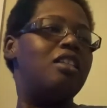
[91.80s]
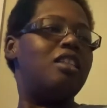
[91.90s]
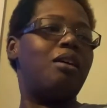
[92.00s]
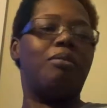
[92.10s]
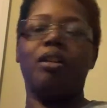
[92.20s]

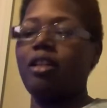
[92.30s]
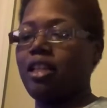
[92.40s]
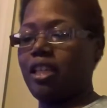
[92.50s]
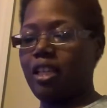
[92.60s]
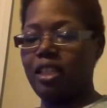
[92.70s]
So we're
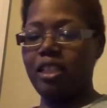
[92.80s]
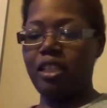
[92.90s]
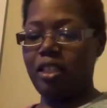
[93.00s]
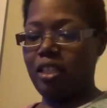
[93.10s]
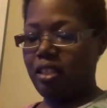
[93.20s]
gonna get
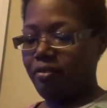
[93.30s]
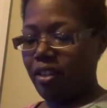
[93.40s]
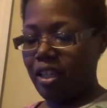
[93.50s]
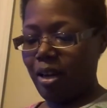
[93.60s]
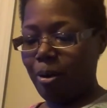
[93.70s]
into this
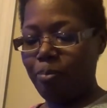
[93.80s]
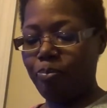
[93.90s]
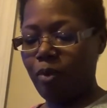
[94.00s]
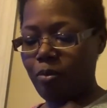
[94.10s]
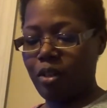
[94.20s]
video. I'm
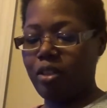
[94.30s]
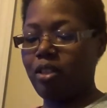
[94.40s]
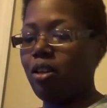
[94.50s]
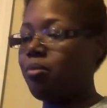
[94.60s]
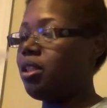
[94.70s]
gonna
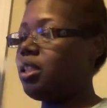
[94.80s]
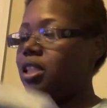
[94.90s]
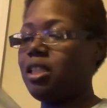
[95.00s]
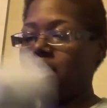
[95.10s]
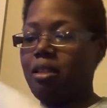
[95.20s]
start with this
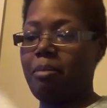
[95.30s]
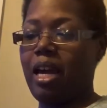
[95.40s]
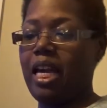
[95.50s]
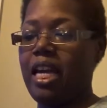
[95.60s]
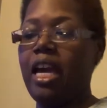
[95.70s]
because it's in my
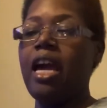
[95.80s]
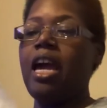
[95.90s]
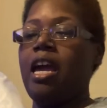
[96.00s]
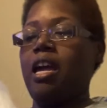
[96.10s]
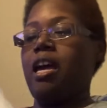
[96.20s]
hand.
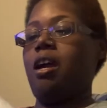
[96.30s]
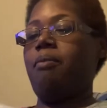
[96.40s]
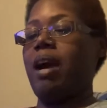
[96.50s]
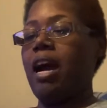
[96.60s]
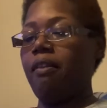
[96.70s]
And
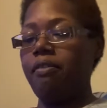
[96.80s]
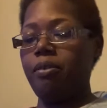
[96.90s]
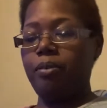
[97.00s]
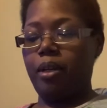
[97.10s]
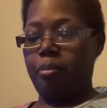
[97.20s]
right off
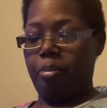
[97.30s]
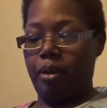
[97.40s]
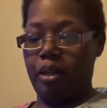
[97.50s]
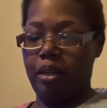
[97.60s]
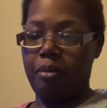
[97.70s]
the rip,
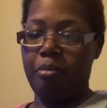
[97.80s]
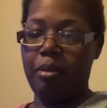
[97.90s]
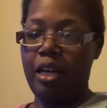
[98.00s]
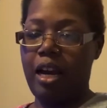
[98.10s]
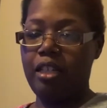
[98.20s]

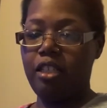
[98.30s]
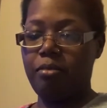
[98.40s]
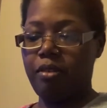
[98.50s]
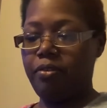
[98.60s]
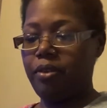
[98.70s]
be honest
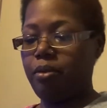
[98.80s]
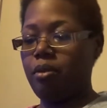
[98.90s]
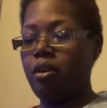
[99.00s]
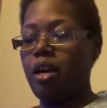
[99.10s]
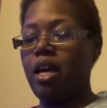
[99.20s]
with you,
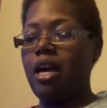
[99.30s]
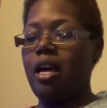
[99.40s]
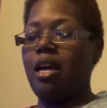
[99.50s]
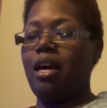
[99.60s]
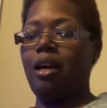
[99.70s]

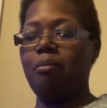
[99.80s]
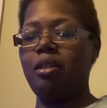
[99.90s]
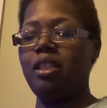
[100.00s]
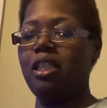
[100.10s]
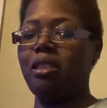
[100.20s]
I'm a
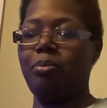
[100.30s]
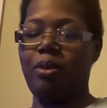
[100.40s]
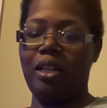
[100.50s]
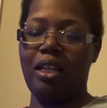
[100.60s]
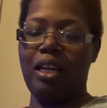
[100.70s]
little
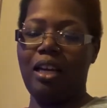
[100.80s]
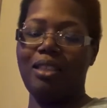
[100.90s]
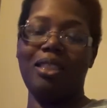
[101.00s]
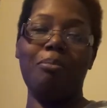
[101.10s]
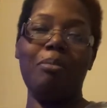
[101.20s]
disappointed.
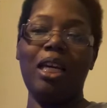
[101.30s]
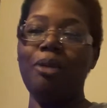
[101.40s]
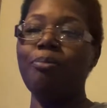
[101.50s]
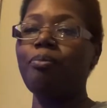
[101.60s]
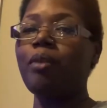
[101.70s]
To
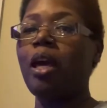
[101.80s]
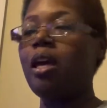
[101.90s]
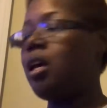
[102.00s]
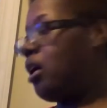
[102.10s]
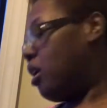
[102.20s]
me,
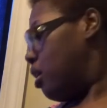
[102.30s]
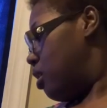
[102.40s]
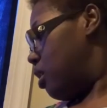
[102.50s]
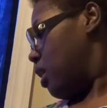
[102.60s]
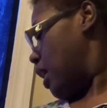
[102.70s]
it
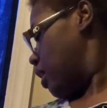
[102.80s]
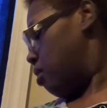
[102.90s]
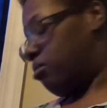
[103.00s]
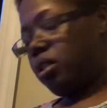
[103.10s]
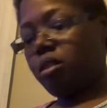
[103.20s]
looked like it
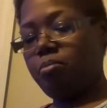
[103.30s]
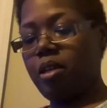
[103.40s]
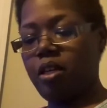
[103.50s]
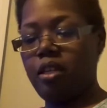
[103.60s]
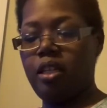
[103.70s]
was
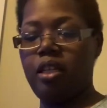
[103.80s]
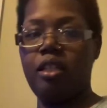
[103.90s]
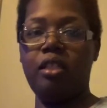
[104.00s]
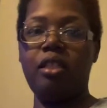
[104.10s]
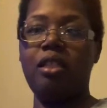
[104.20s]
bigger than
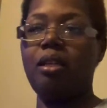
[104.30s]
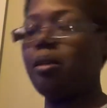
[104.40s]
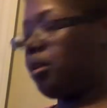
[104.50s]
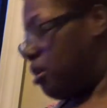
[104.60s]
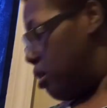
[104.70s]
this,
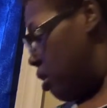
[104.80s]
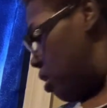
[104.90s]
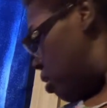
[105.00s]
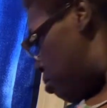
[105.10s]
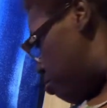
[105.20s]

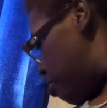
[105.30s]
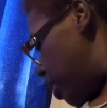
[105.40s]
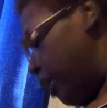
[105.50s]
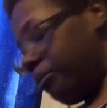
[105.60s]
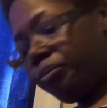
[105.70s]

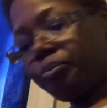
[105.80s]
but